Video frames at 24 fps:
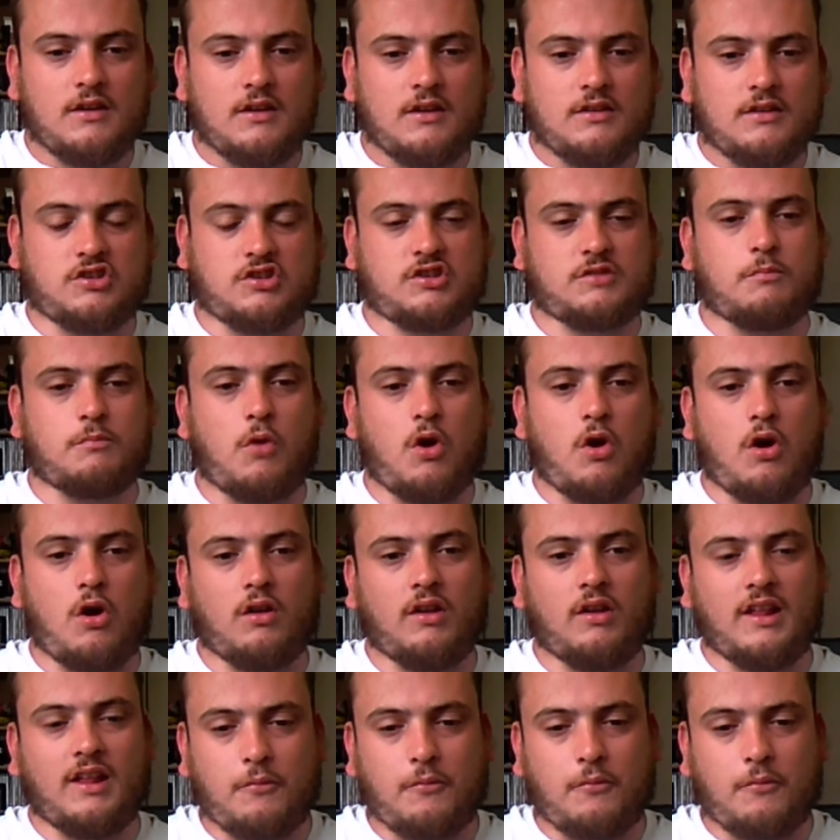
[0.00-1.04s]
Just small
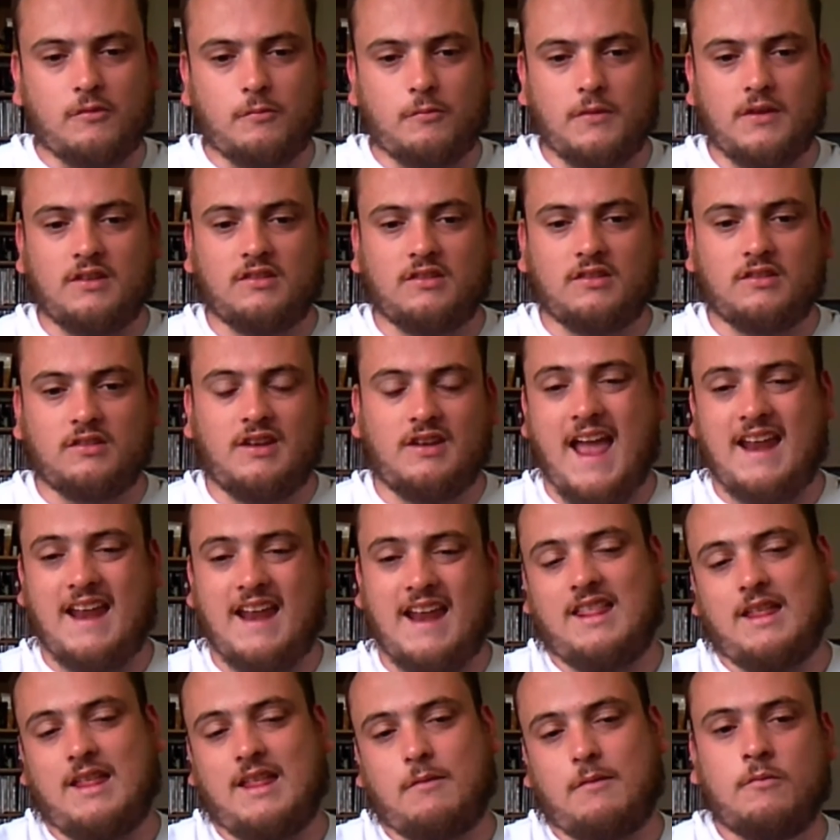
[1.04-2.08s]
little improvements in any
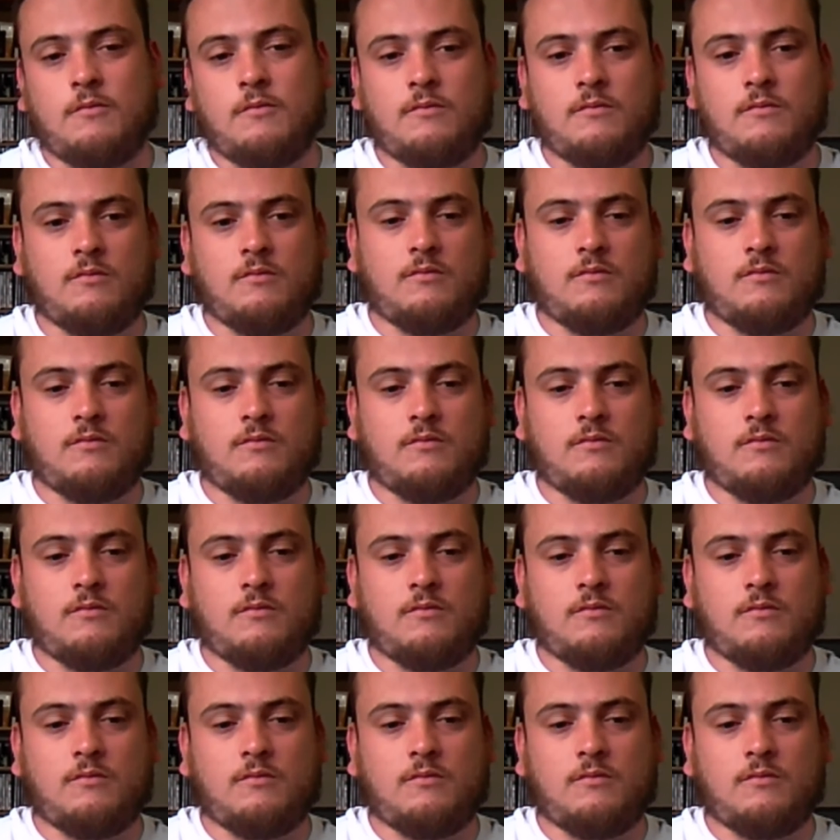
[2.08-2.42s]
of them